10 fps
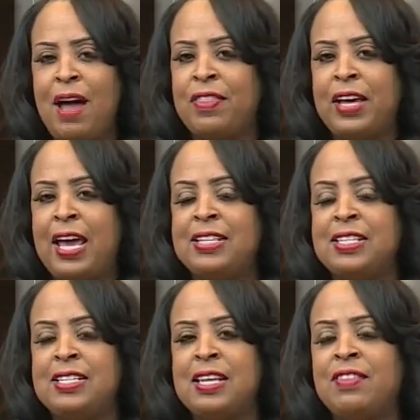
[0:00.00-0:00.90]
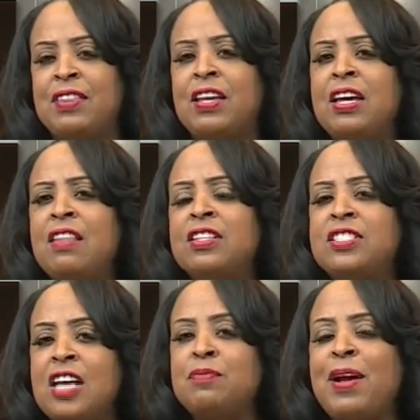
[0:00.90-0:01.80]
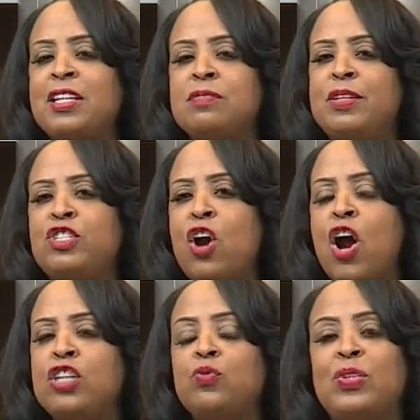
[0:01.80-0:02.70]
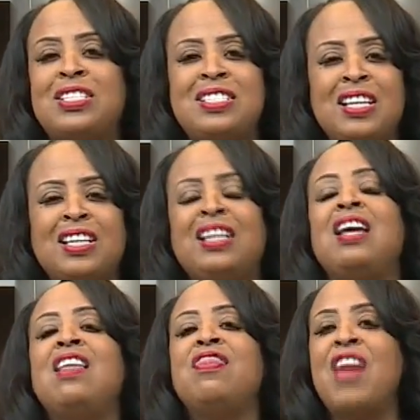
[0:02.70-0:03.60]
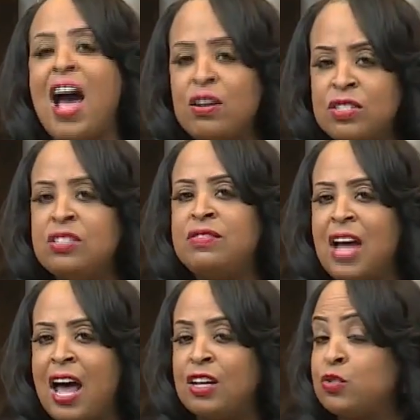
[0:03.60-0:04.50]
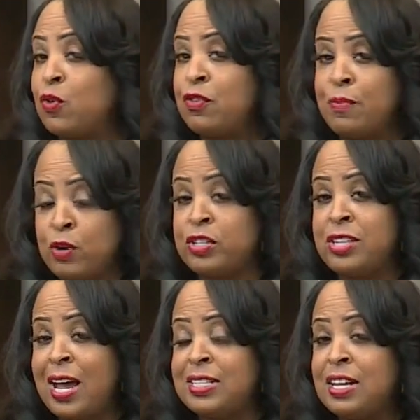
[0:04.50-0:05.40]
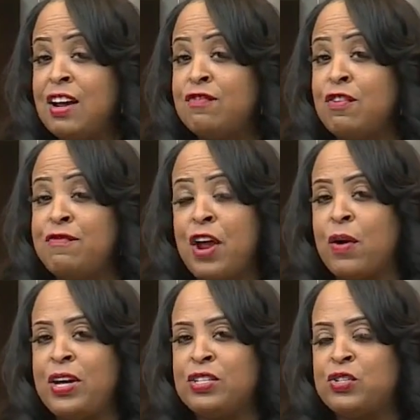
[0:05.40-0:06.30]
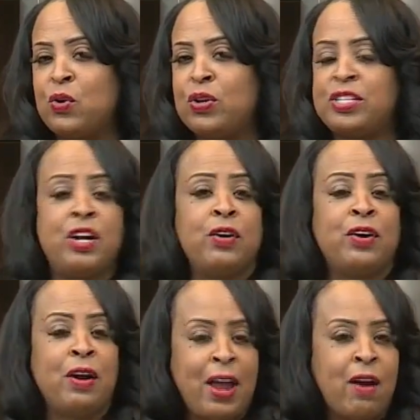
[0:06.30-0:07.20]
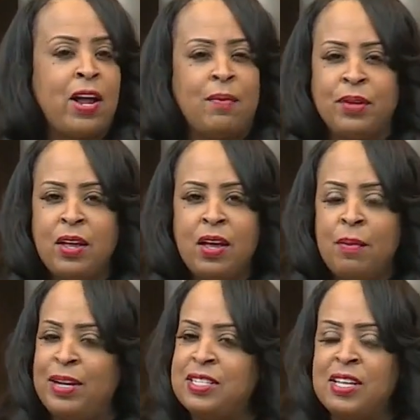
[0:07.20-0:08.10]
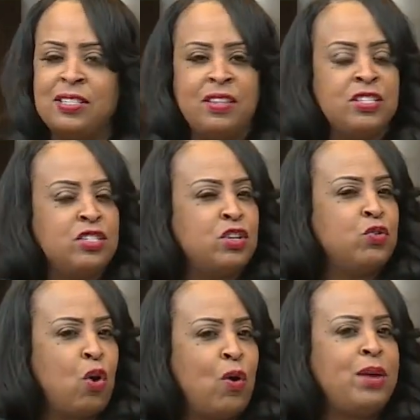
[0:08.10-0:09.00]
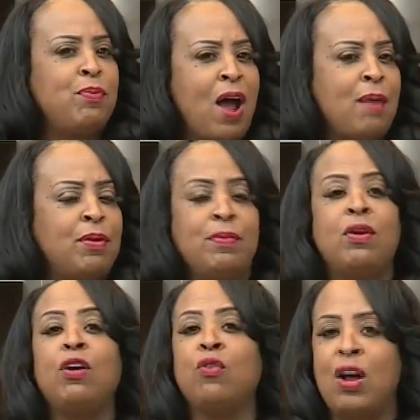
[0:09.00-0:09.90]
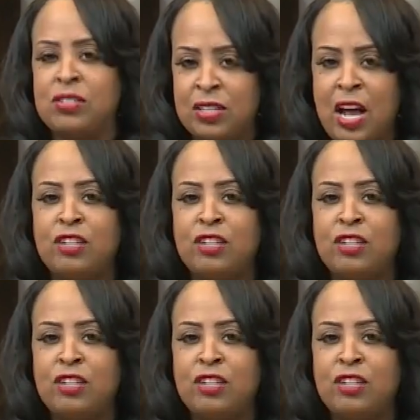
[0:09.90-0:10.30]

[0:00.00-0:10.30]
about the case, and he said that the suspect has been charged with stealing thousands of dollars worth of merchandise from various stores here in our area but he says that this is a growing problem across the